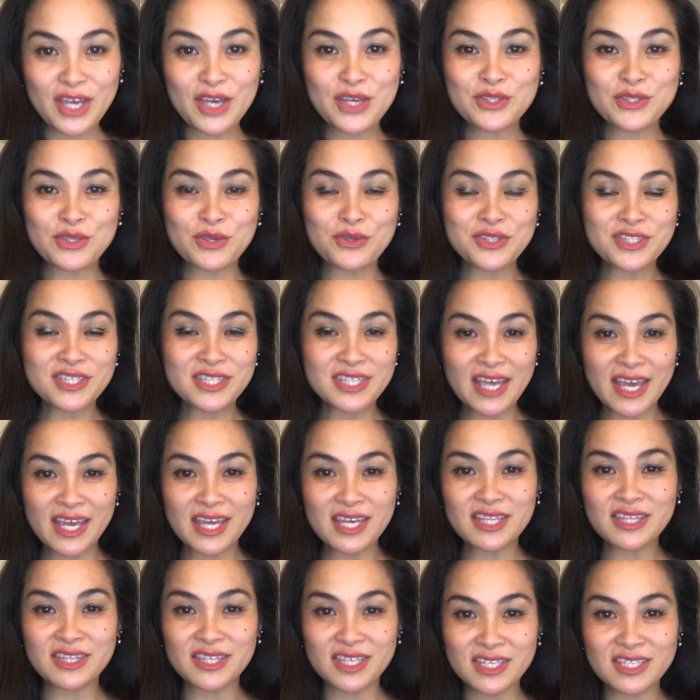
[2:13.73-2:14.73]
So
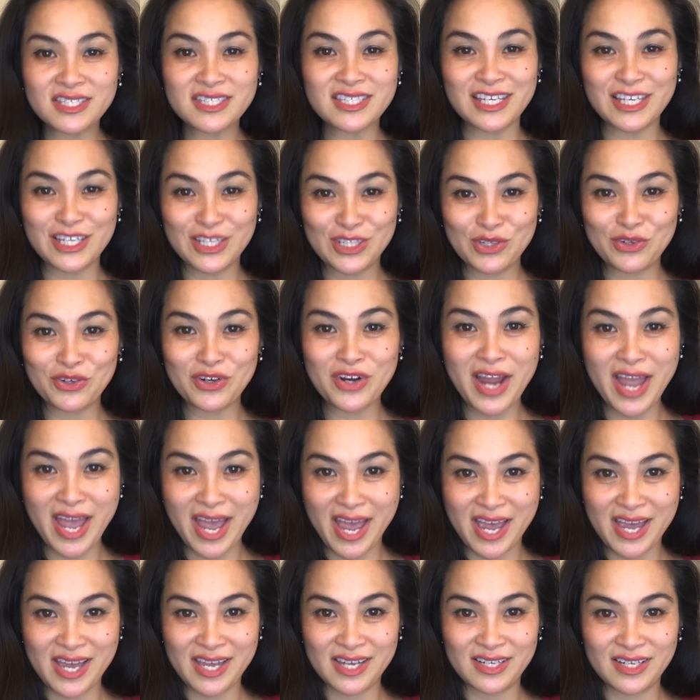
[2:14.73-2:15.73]
say this in your
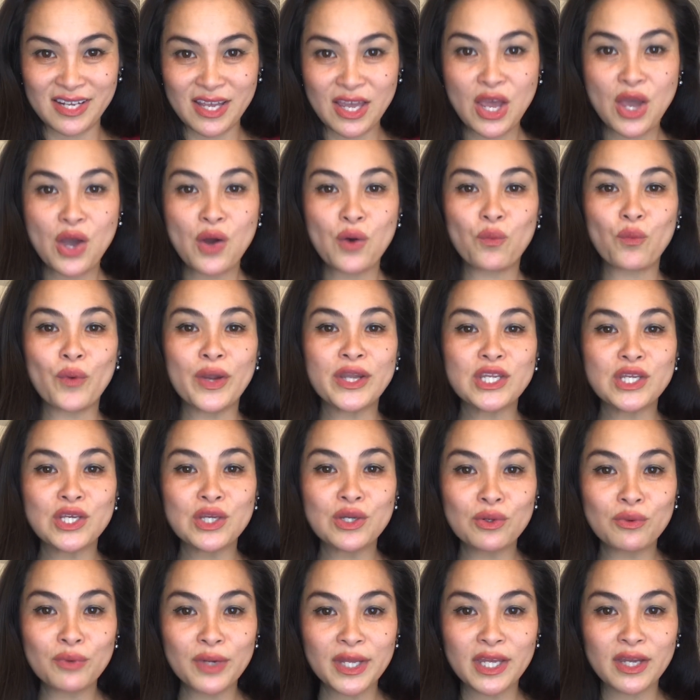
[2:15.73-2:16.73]
head when
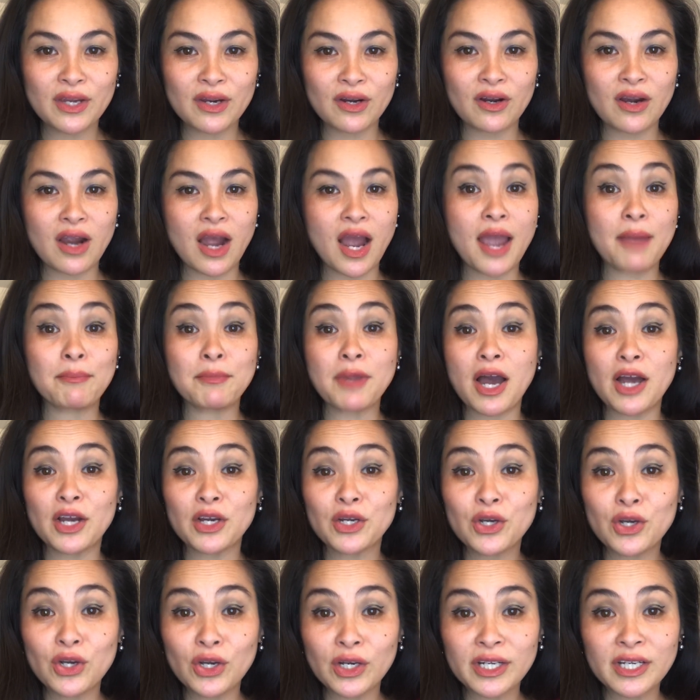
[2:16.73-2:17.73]
you hear, I'm
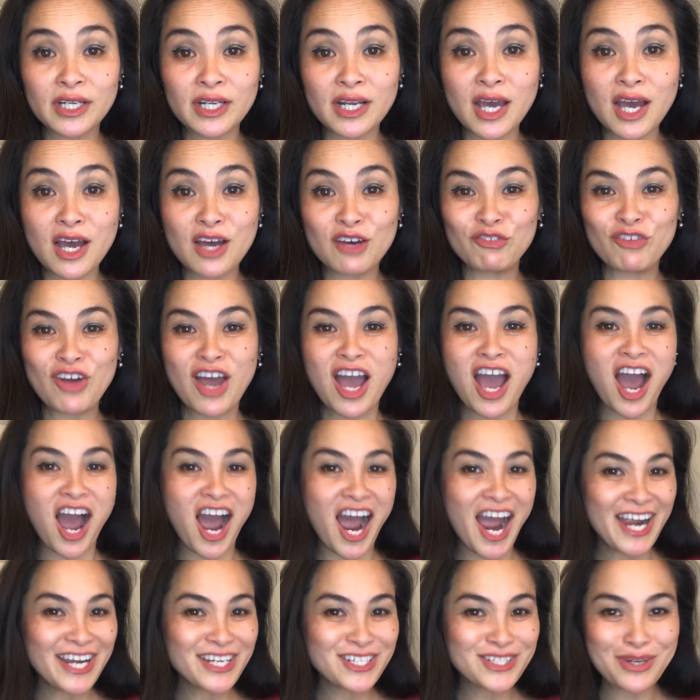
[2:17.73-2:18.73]
not good enough,
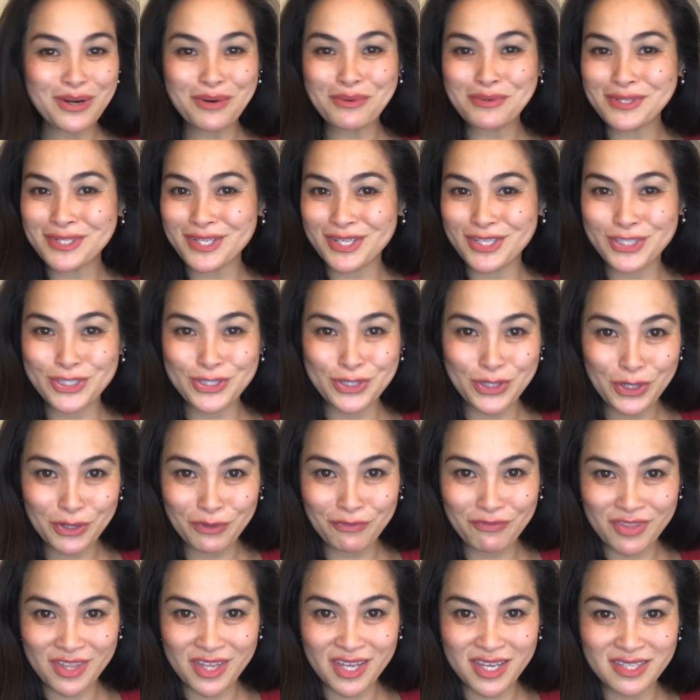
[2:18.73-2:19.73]
I don't
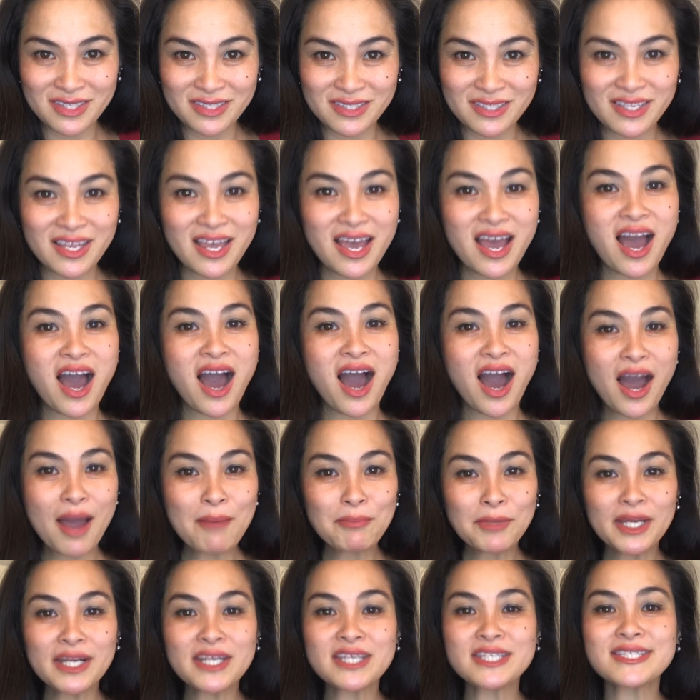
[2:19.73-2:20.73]
deserve this,
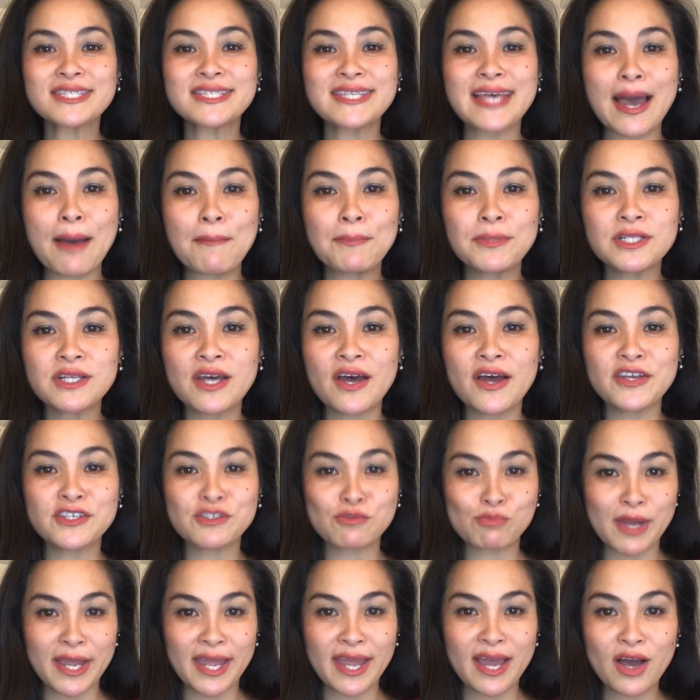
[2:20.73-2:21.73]
I'm gonna
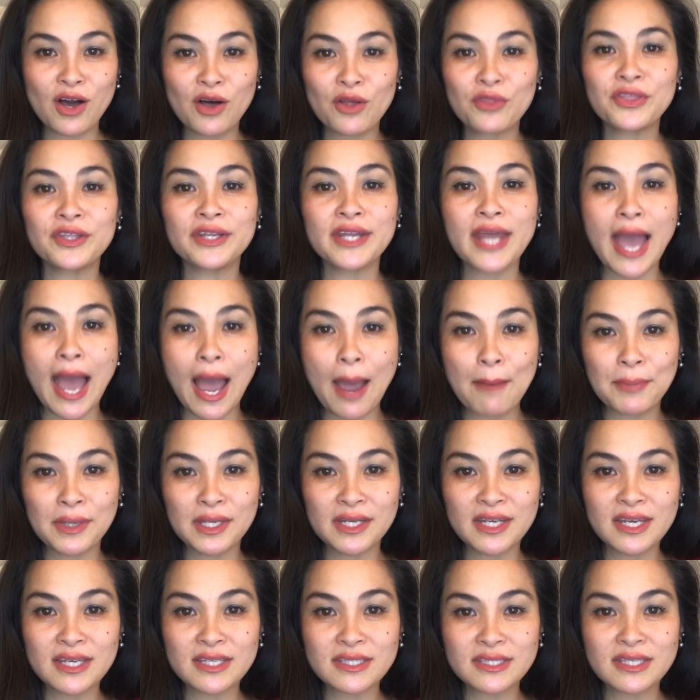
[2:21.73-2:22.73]
sabotage my health and
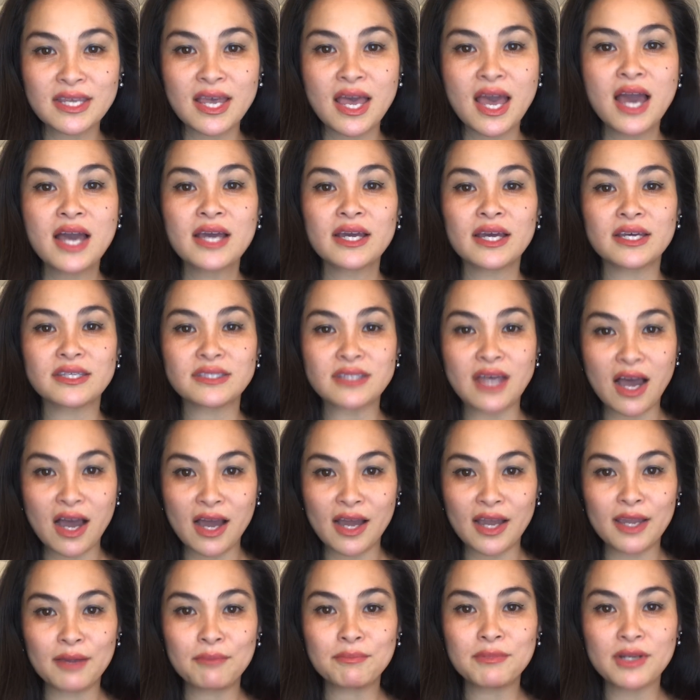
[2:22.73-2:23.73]
happiness because
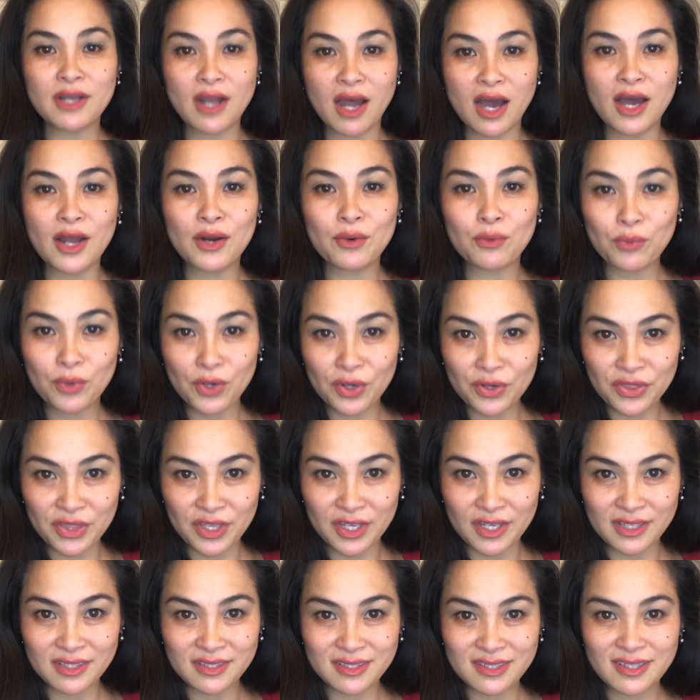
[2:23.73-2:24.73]
I'm not worth
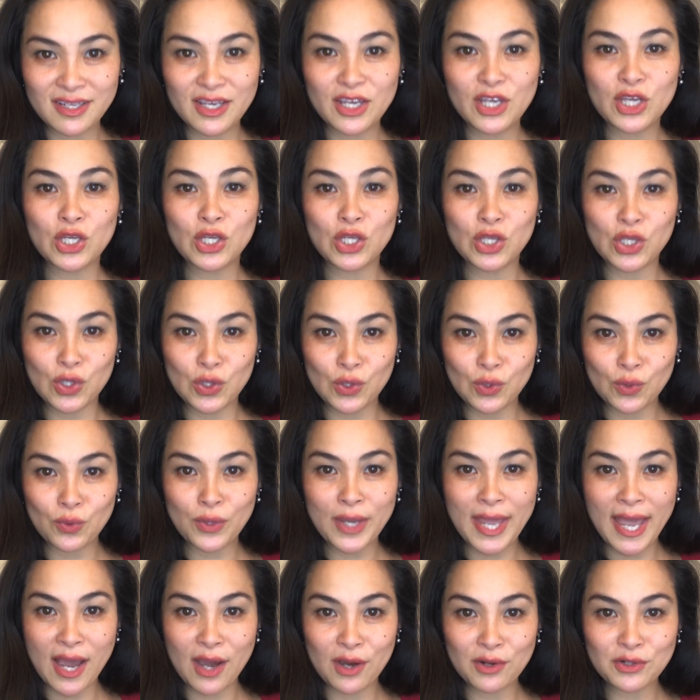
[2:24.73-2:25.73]
it. You
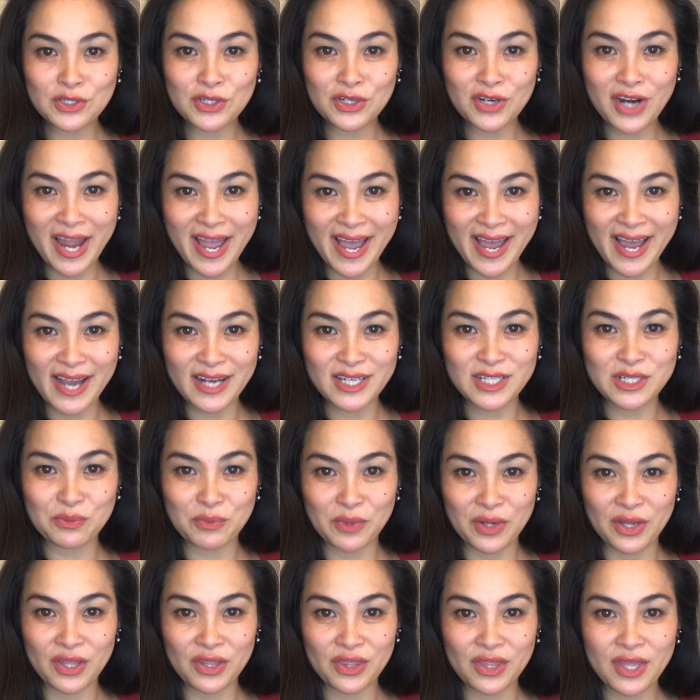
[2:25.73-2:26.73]
counteract
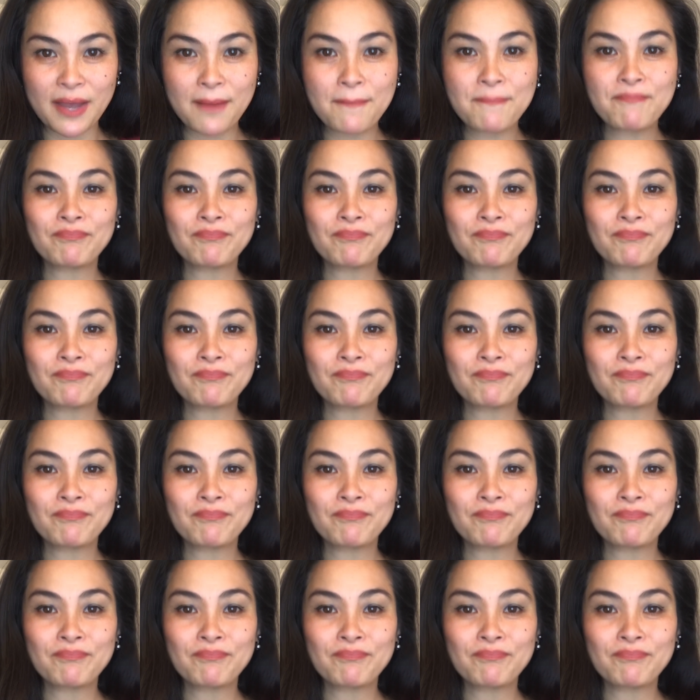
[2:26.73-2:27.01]
with,